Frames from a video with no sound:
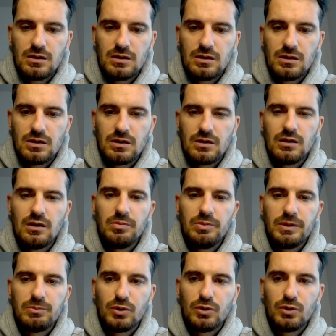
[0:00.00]
a little
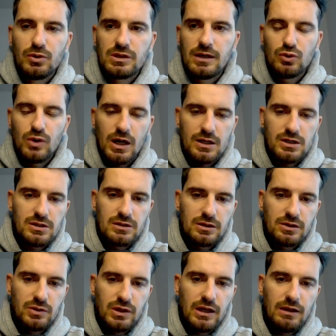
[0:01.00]
bit more time to actually
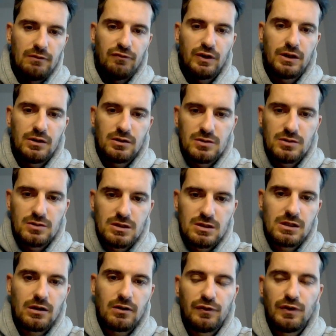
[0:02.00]
create videos
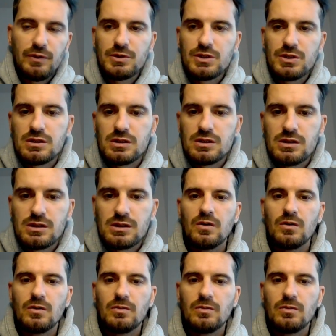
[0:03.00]
instead of images this time.